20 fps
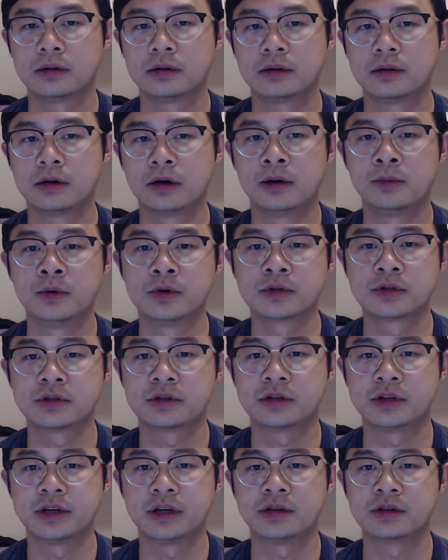almost
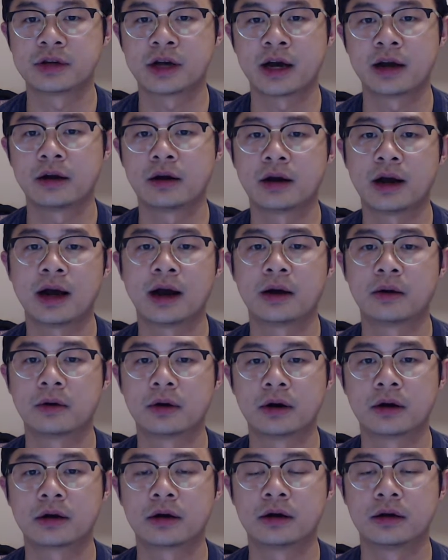the entire
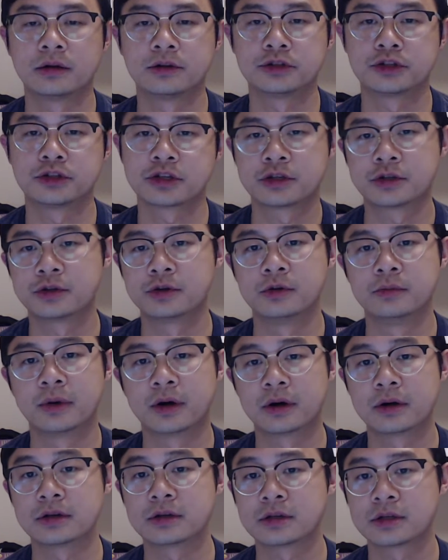hour on just 2
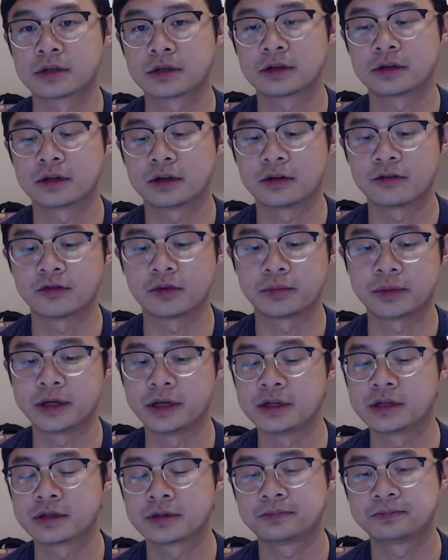bars of the
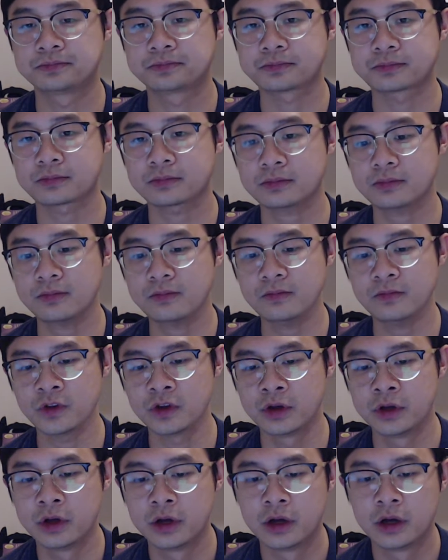piece.
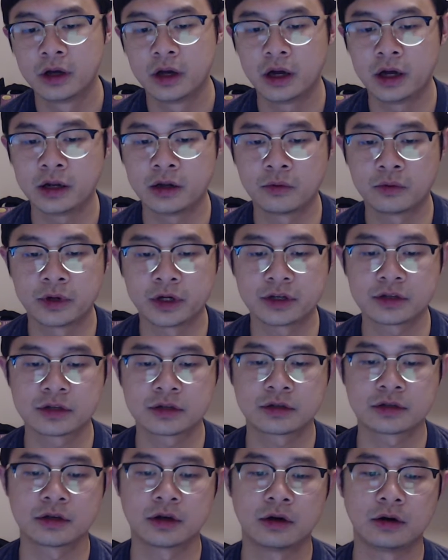Anyway,
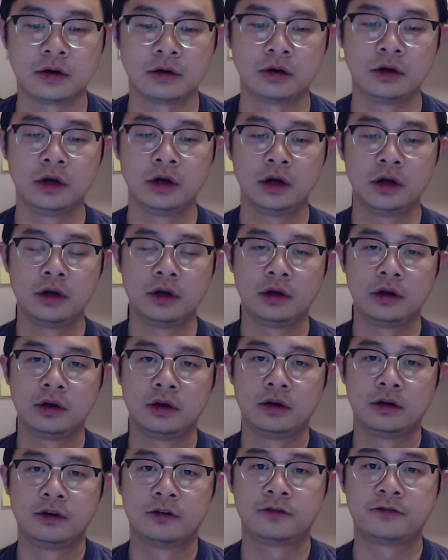so
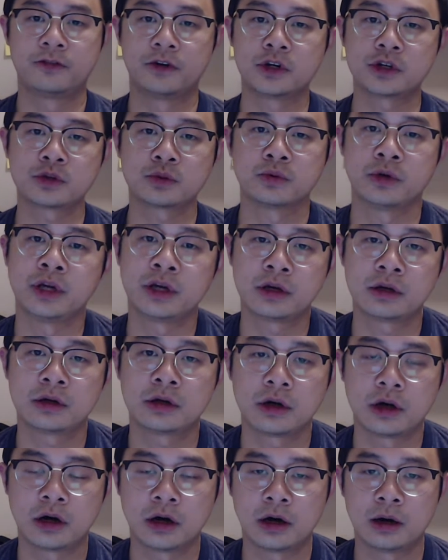first week,
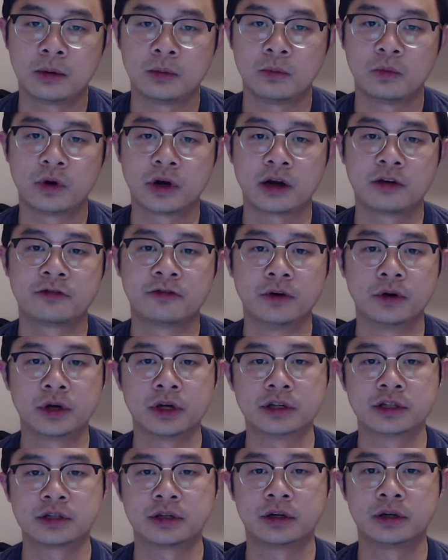what I
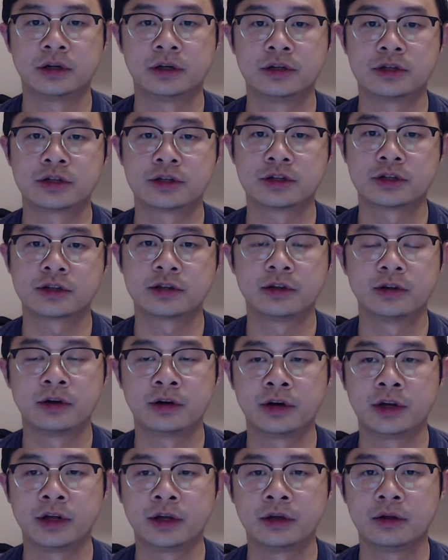focused on is just
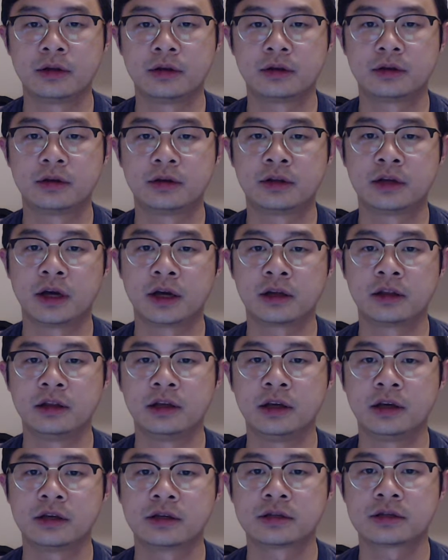learning the
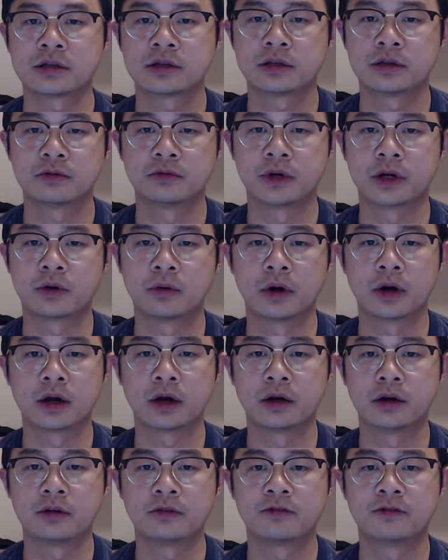techniques
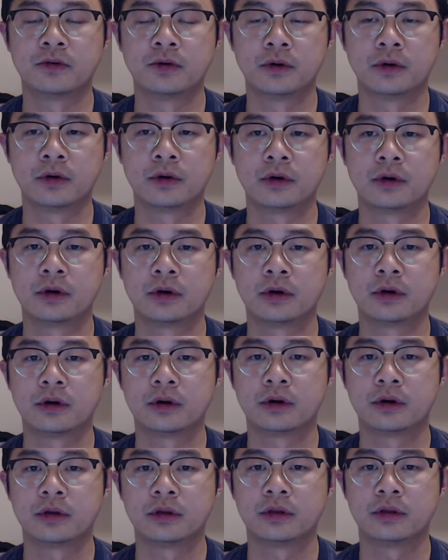required for
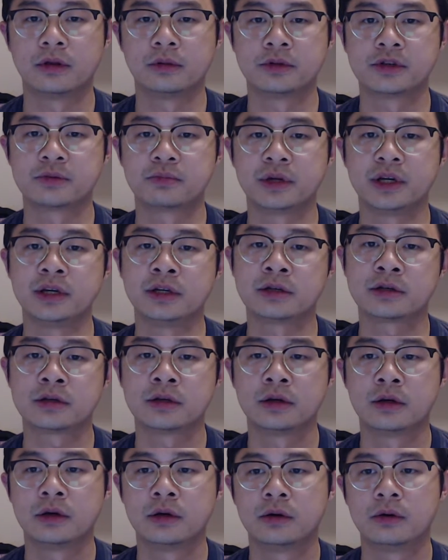this piece.
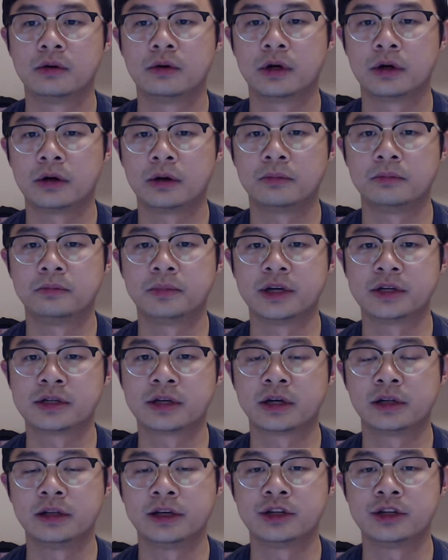Basically